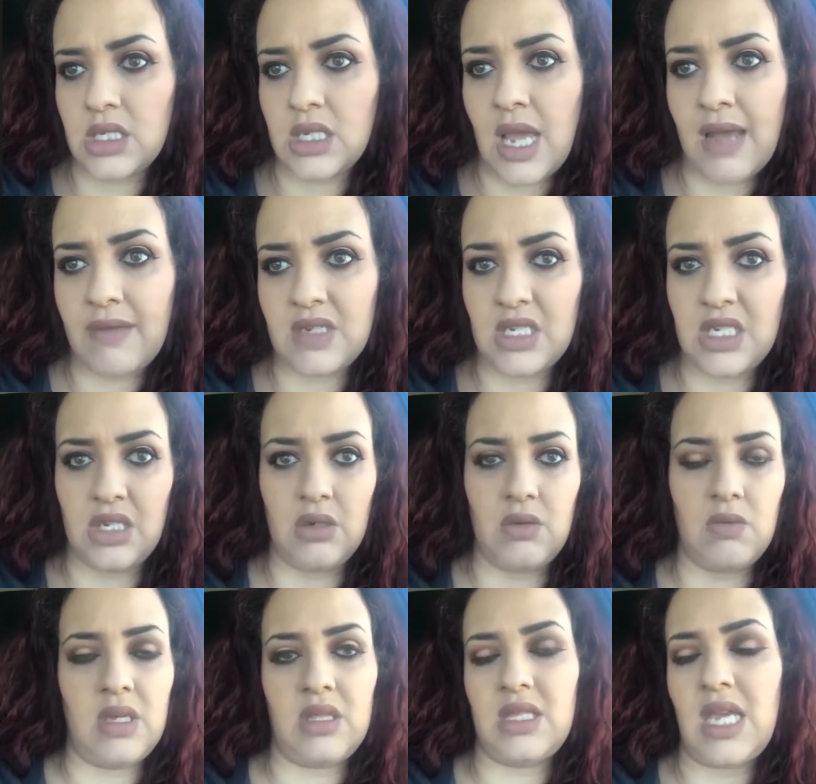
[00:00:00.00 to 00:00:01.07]
to have to deal
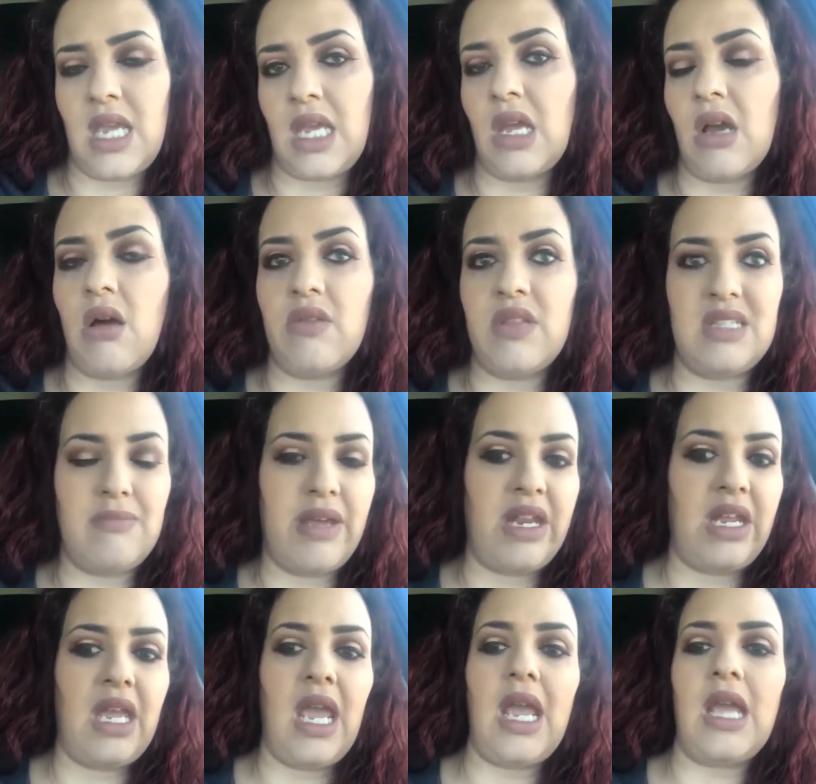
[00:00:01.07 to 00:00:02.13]
with taking all these
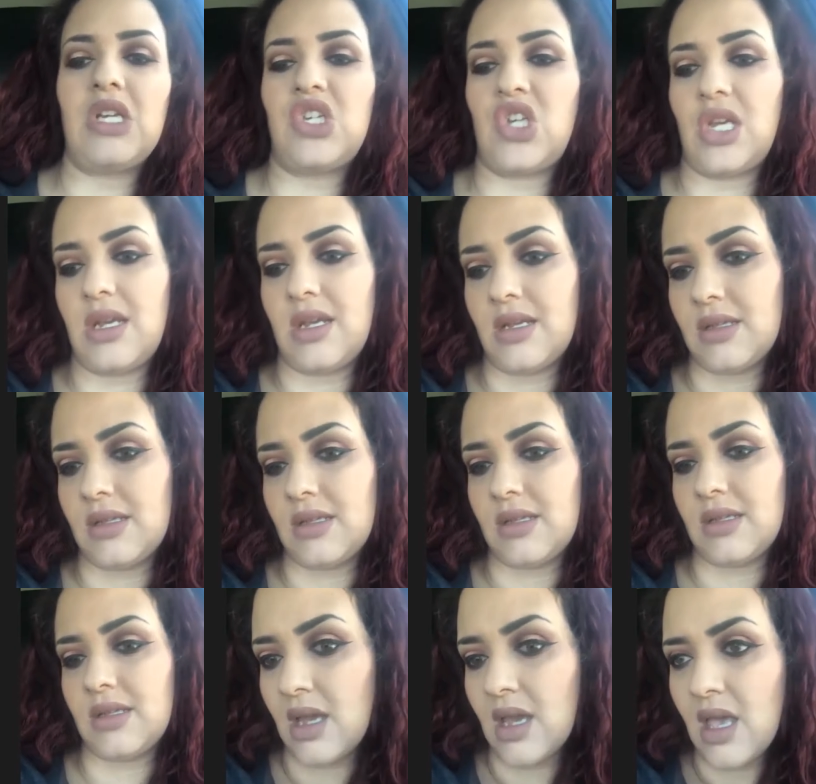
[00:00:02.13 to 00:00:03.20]
medications
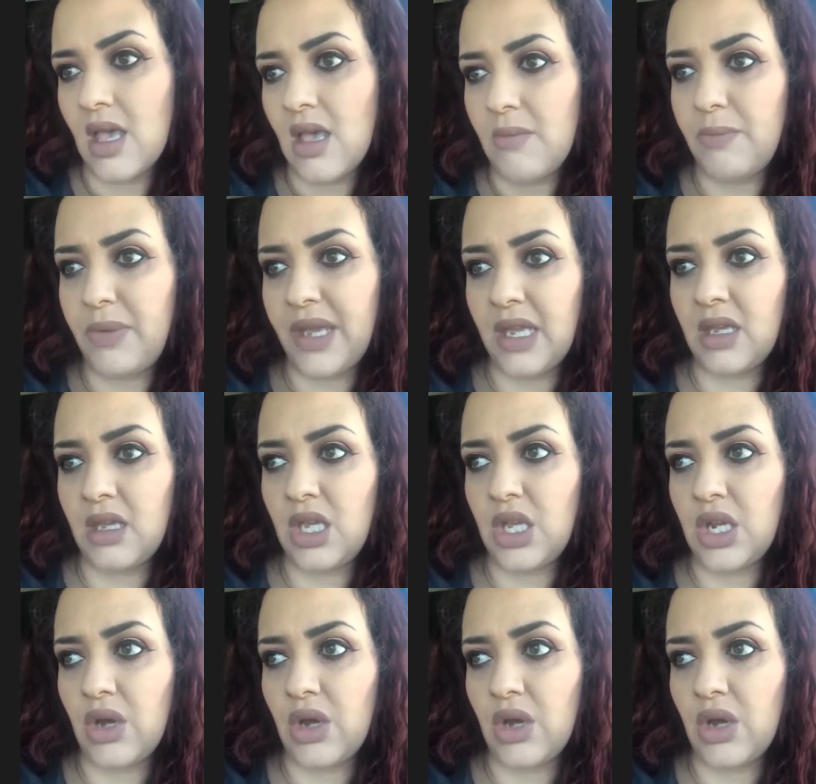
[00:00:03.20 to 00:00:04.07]
and being,